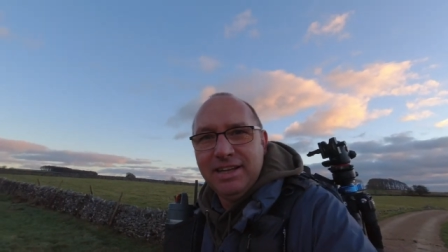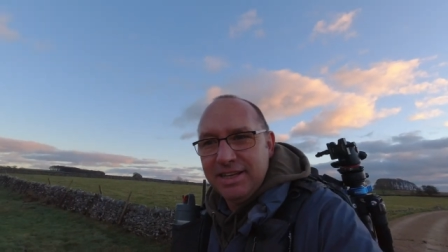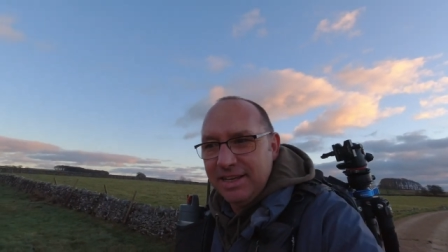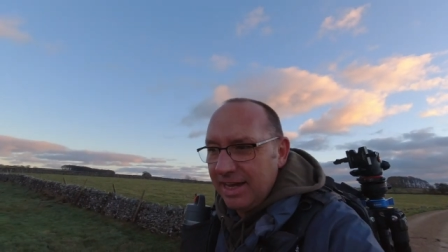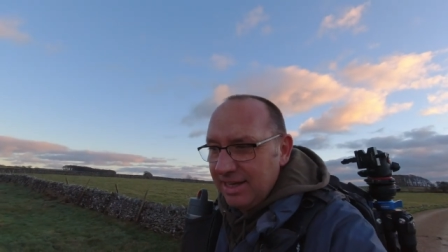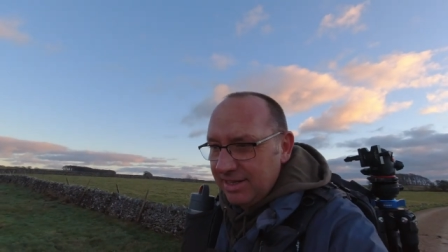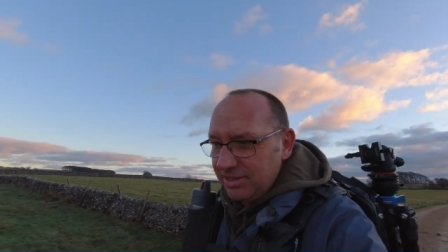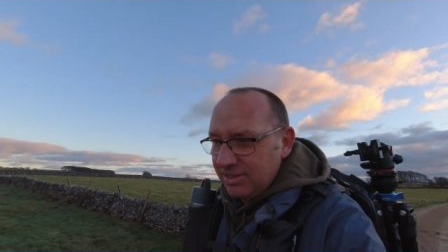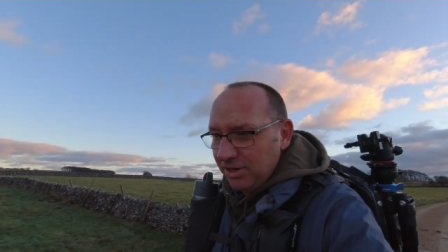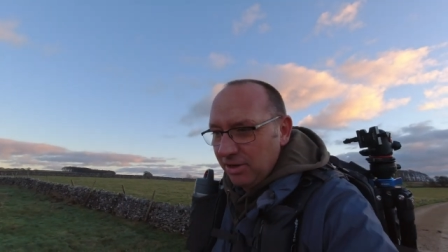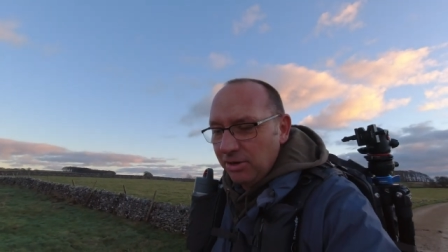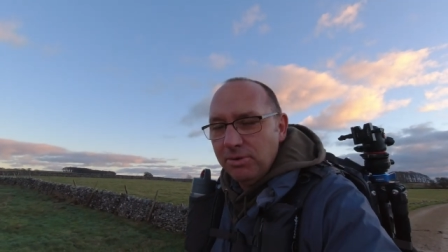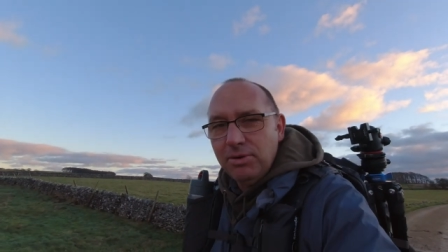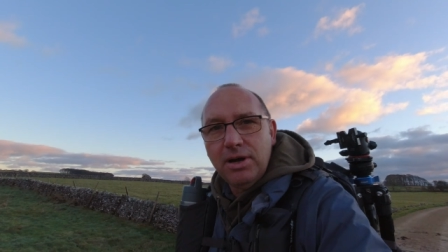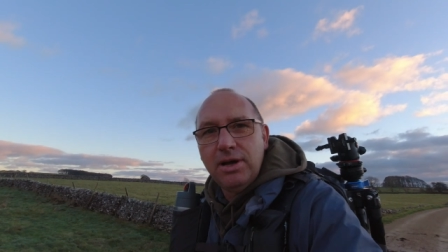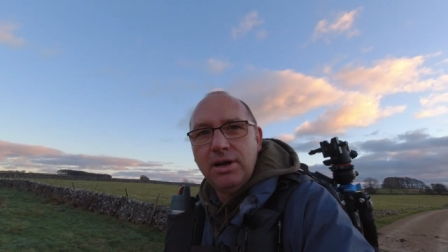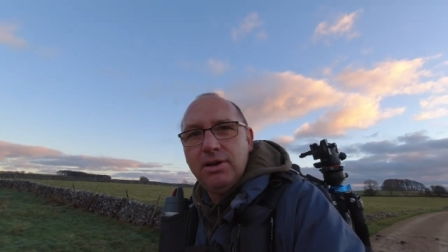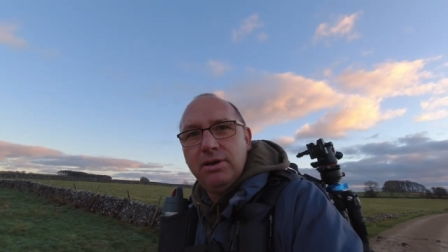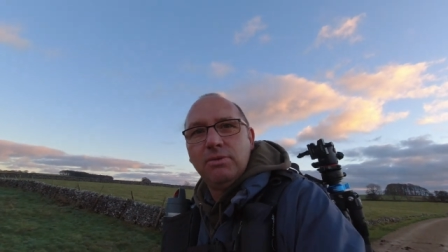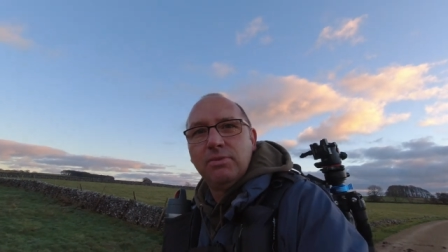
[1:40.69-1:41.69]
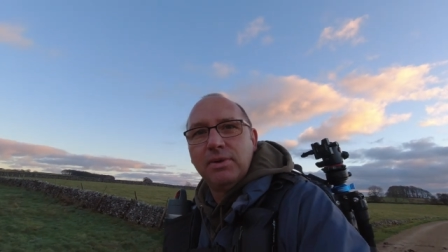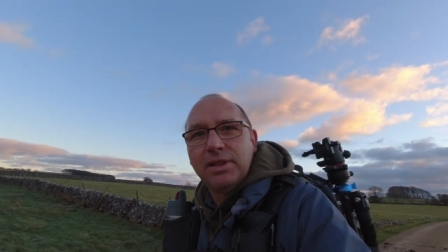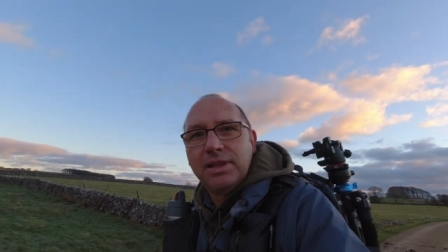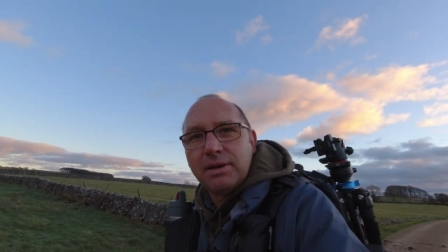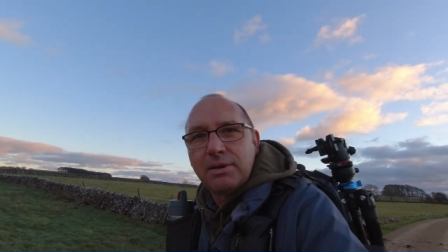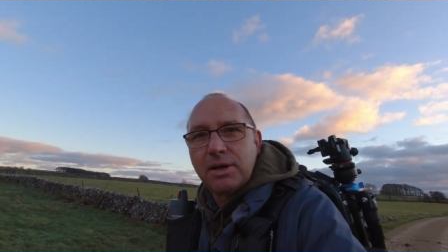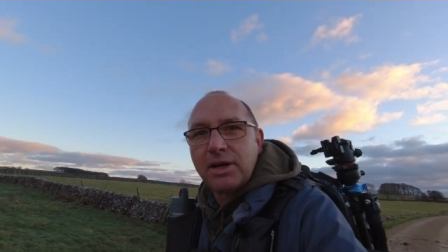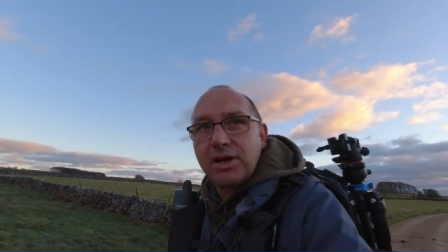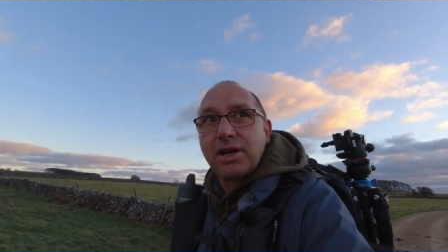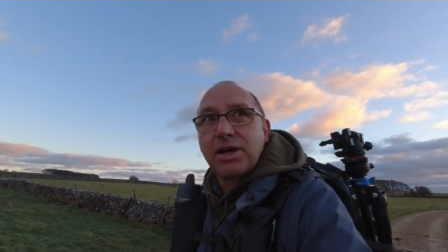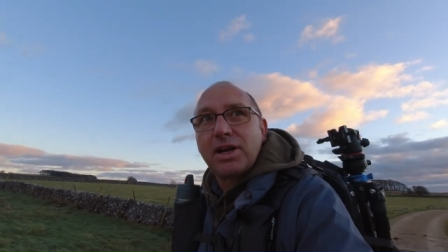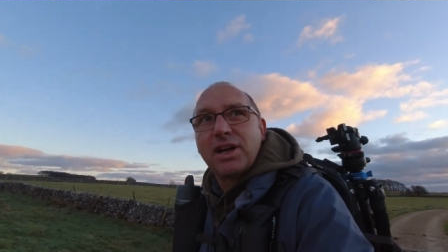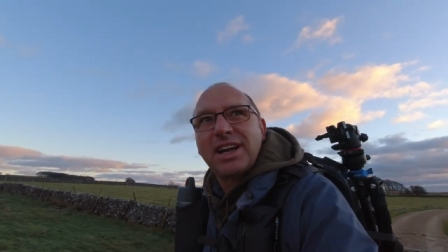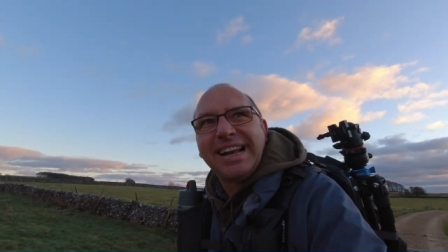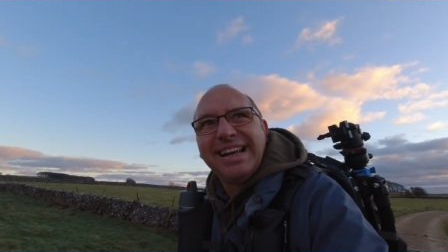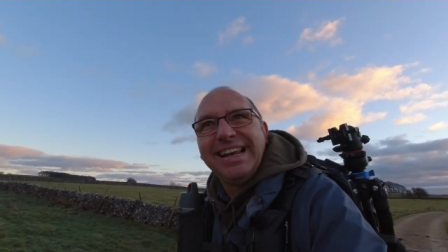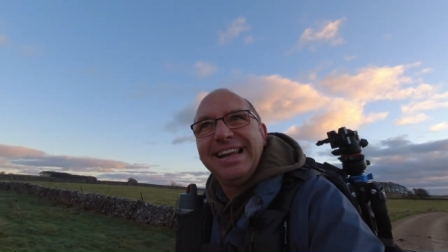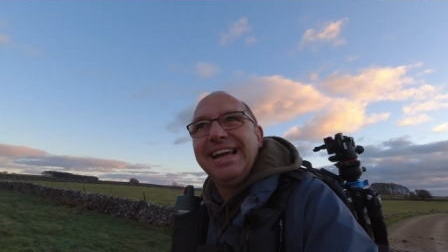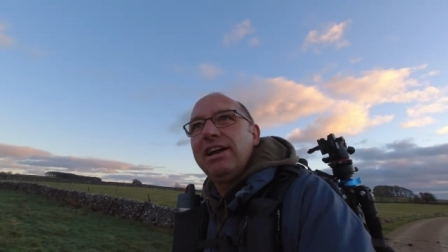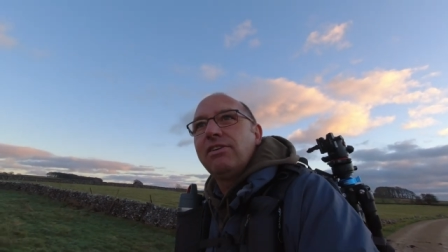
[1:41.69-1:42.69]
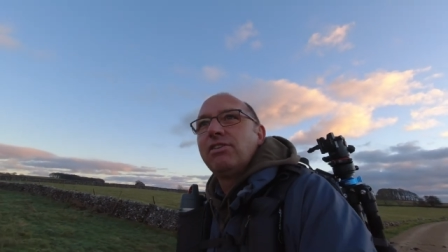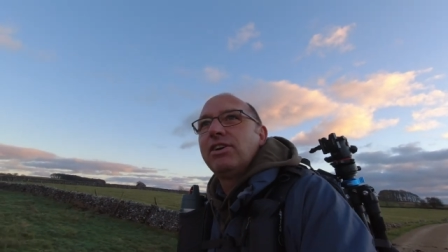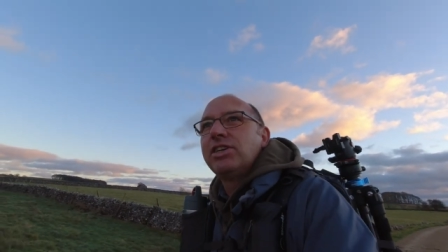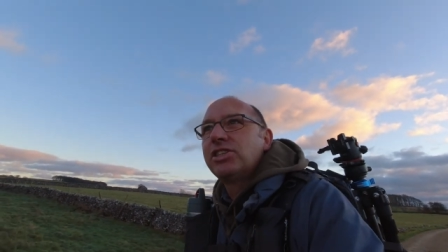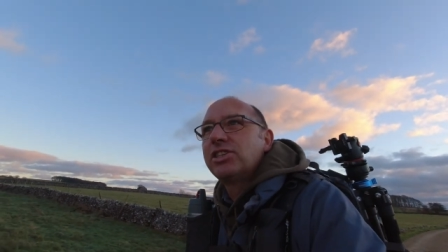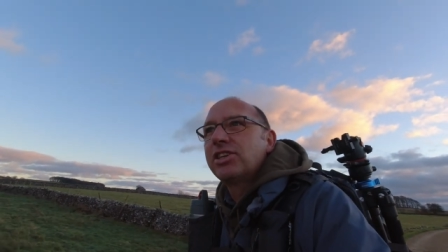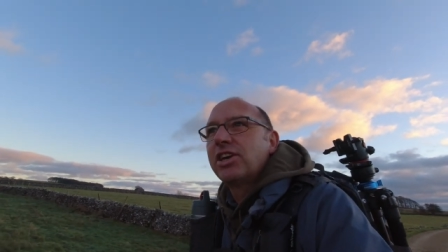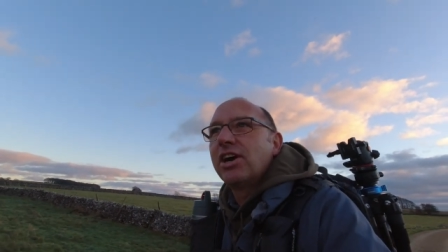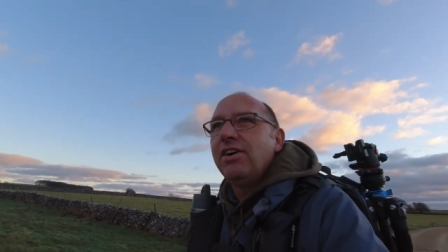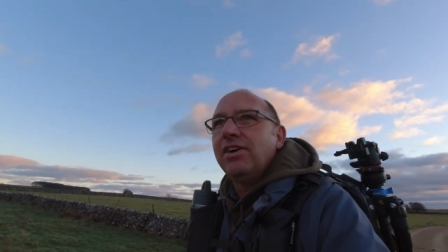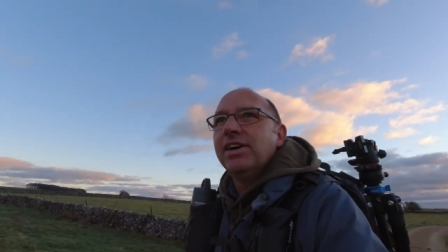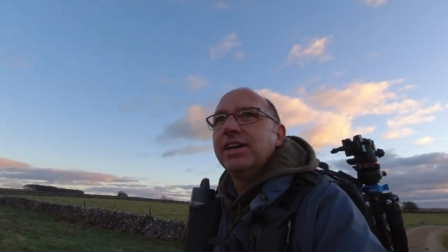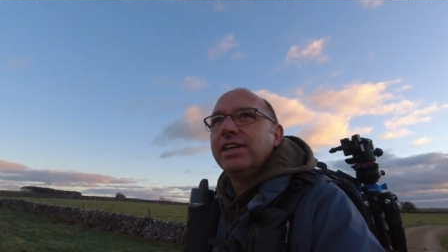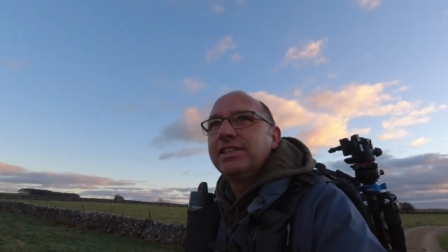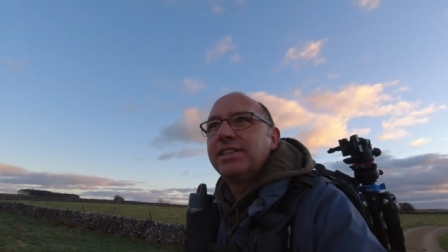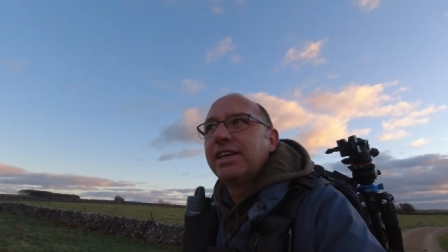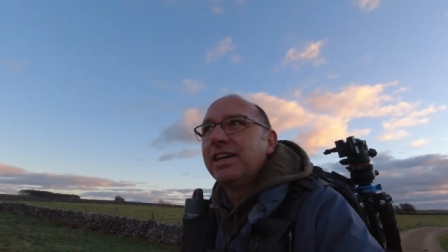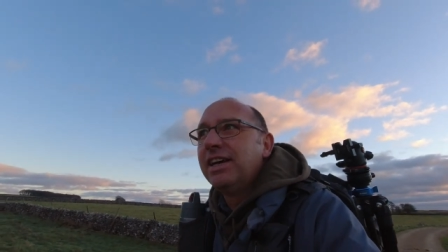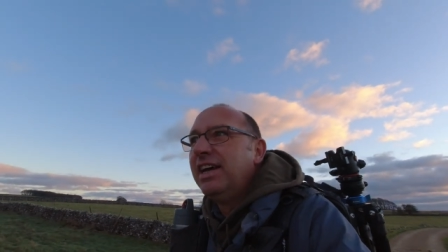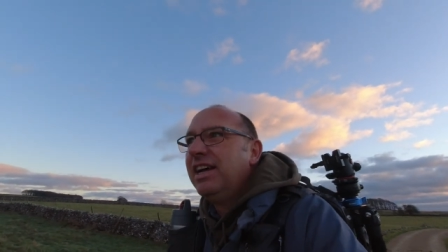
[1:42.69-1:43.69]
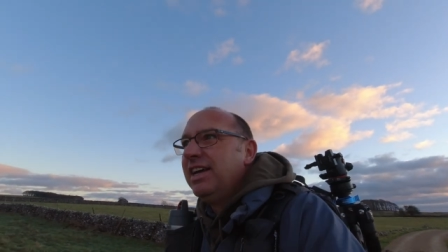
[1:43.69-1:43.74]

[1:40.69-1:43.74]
get to with the clearish skies,